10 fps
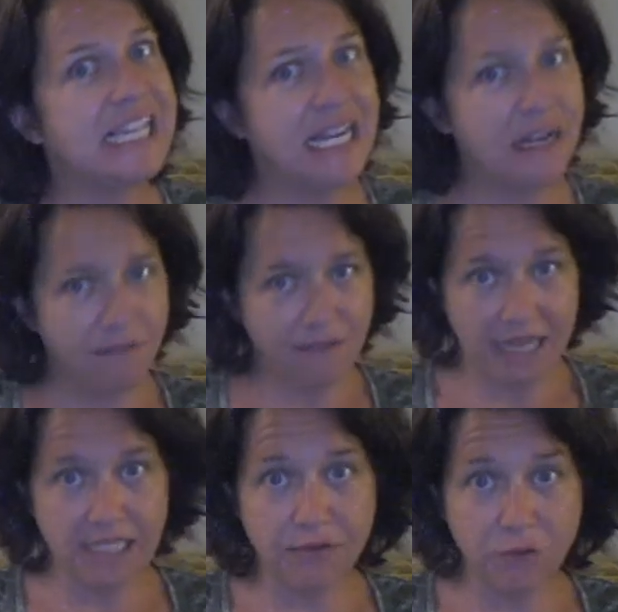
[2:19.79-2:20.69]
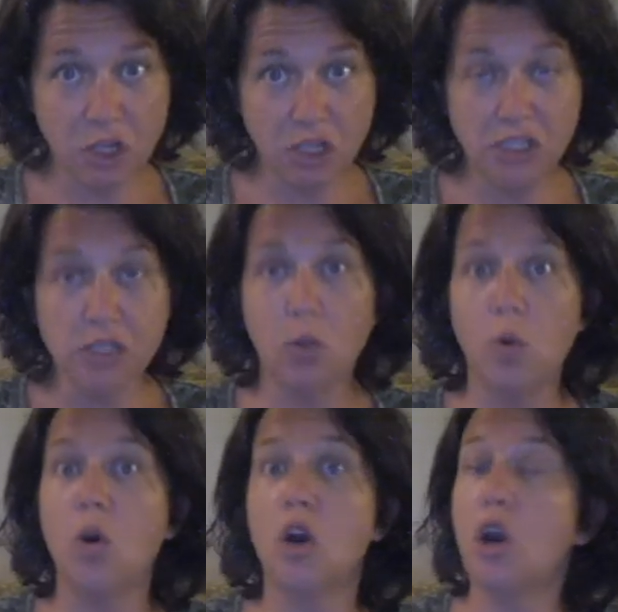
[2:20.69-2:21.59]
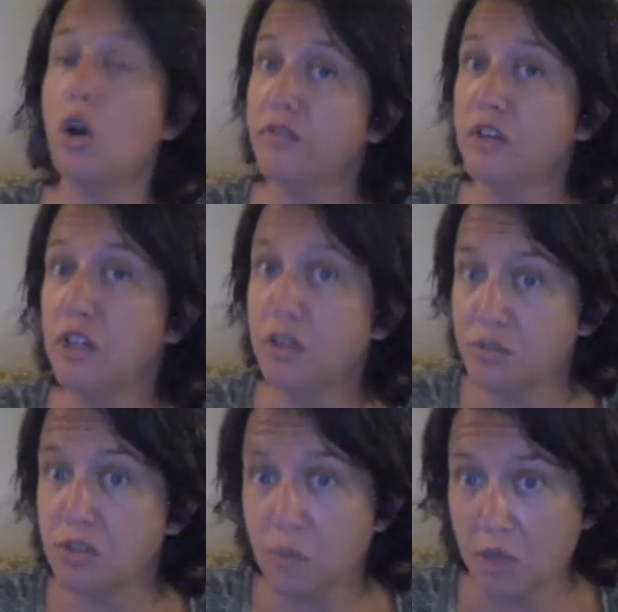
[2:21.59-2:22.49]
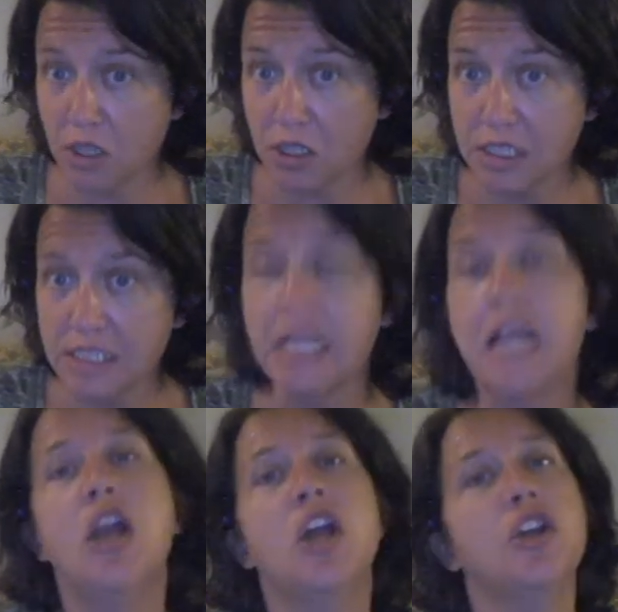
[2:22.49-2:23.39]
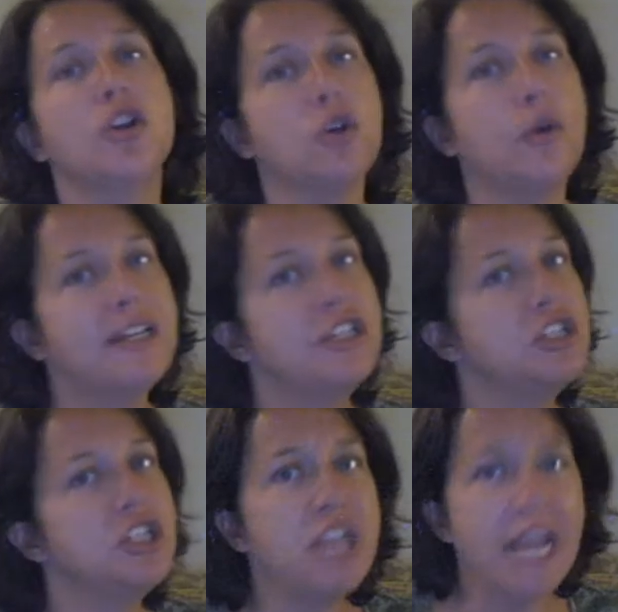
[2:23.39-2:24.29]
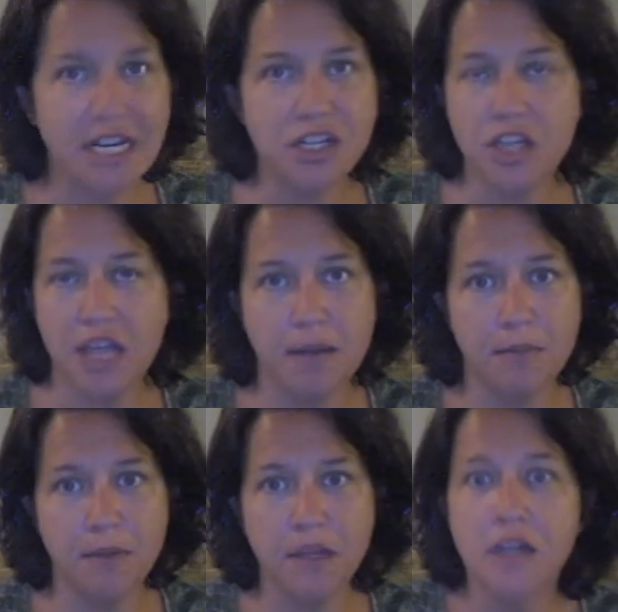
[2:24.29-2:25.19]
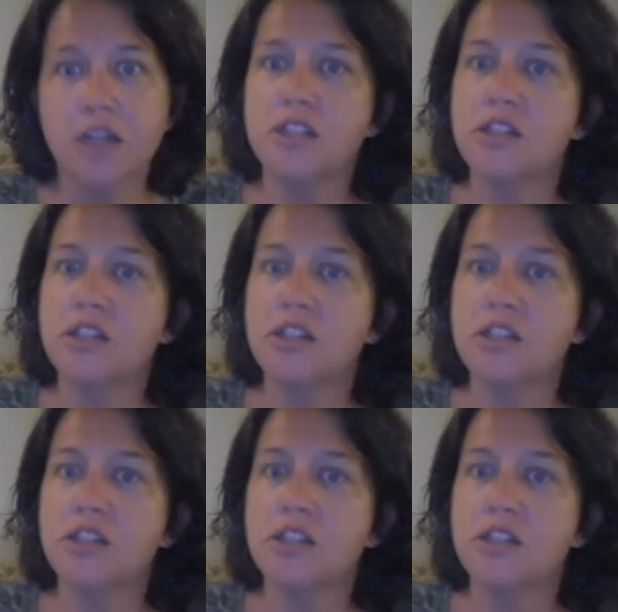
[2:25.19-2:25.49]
as ineffective words or overused words, you're going to change them.